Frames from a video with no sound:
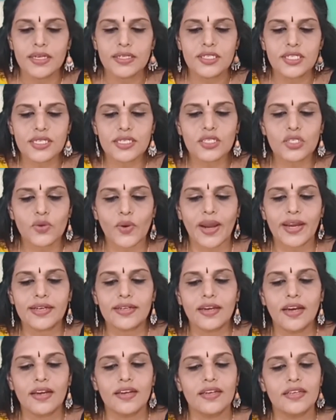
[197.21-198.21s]
just write
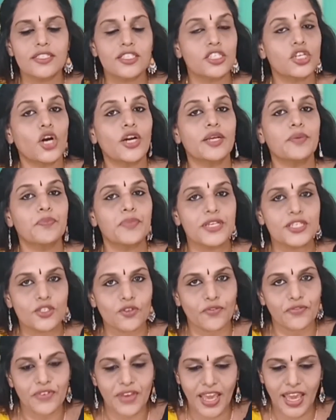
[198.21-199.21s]
it's not a piece
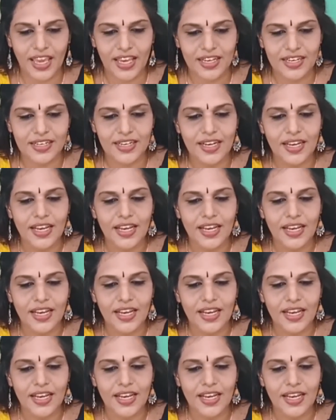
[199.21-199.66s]
of cake.